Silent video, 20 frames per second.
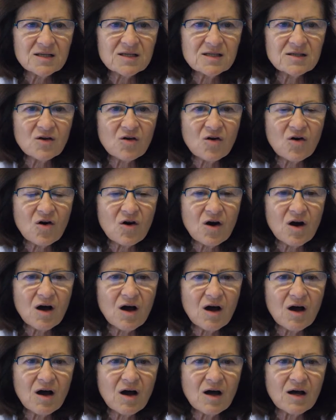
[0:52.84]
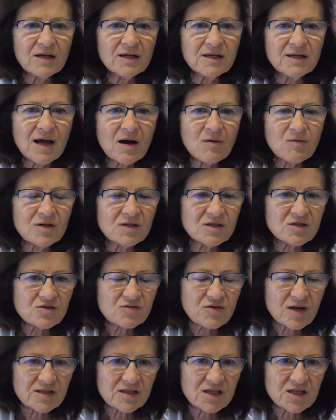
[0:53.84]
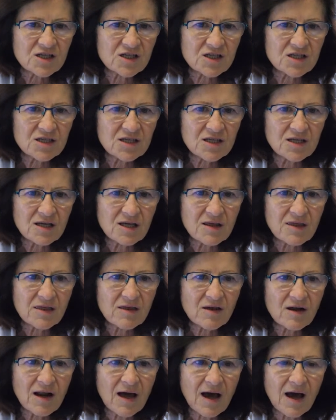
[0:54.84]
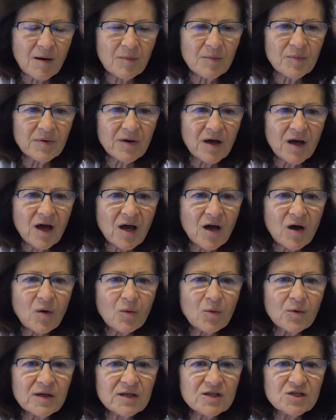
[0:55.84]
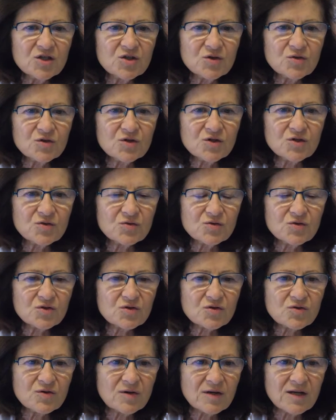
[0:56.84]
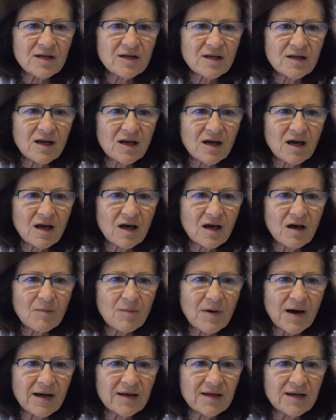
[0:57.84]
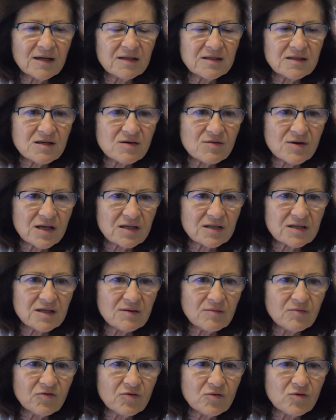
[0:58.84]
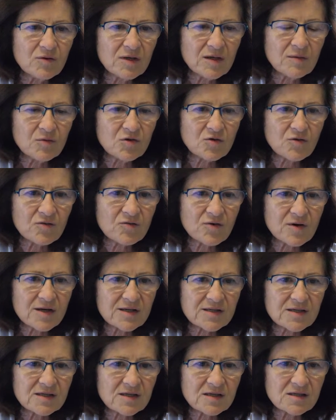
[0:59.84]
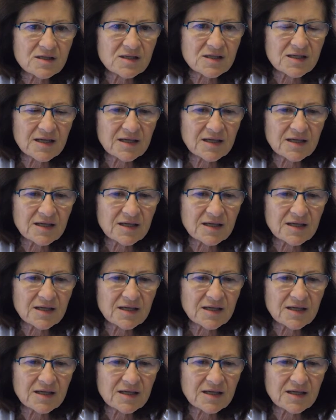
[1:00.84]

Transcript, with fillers: So in our strategy in the lab, we choose to screen by indirect immunofluorescence